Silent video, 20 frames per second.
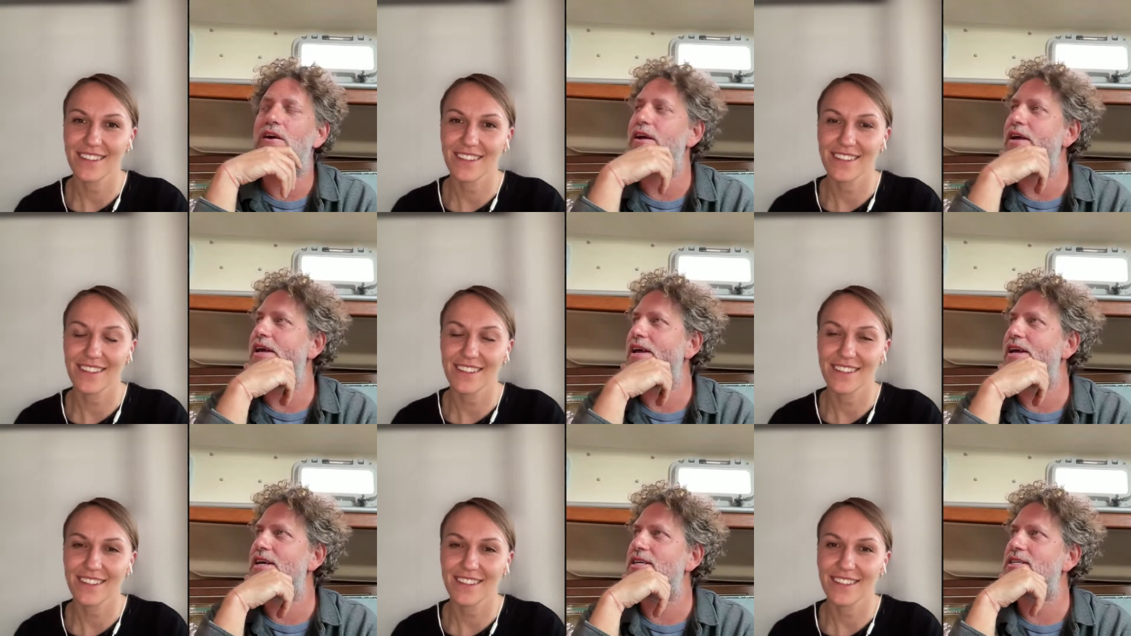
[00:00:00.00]

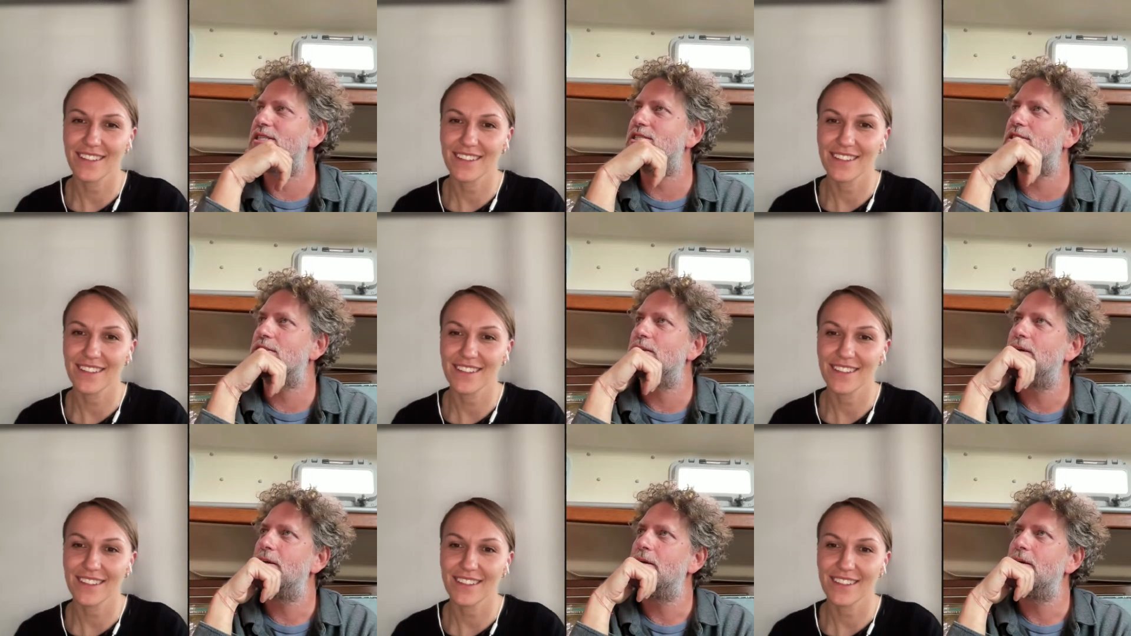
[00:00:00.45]

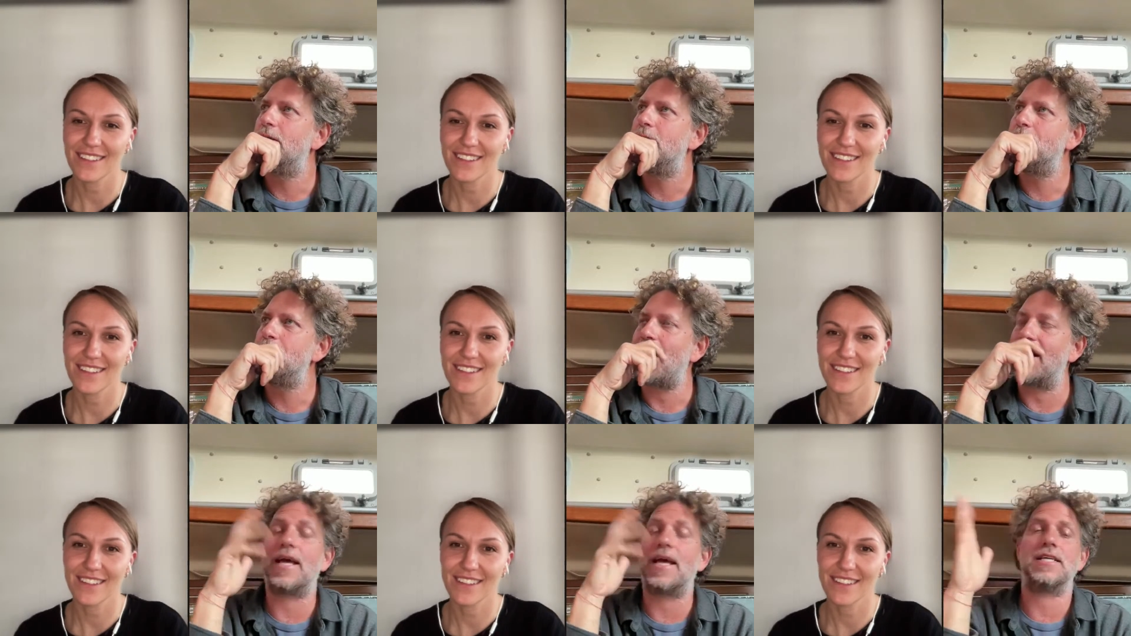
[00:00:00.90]
Speaker 1: is
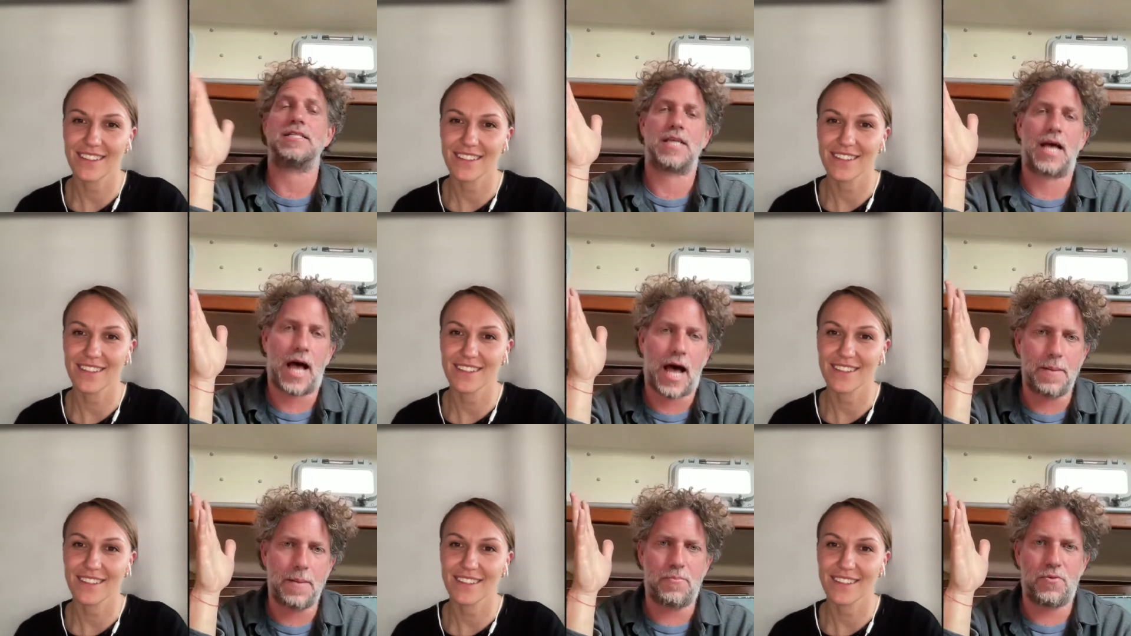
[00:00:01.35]
I guess
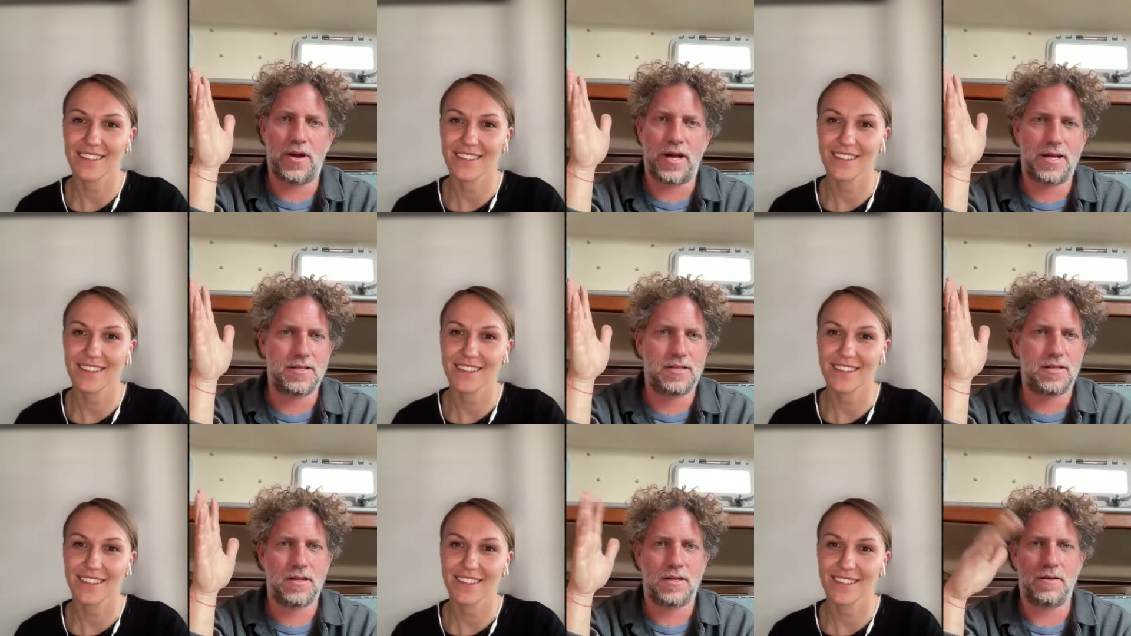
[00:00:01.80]

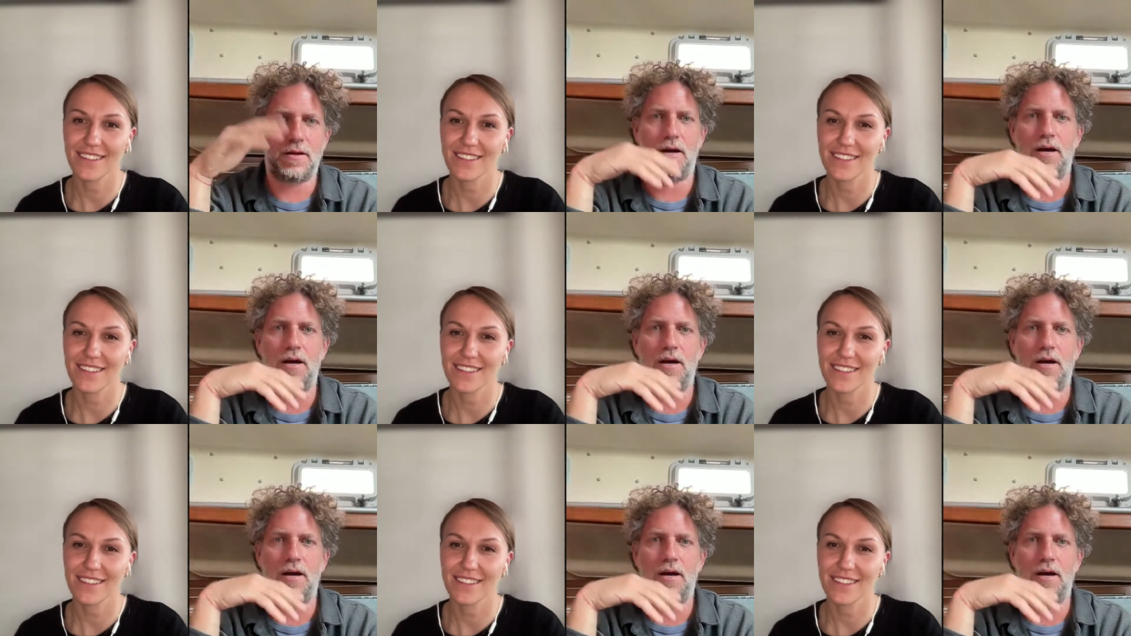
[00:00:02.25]
hybrid.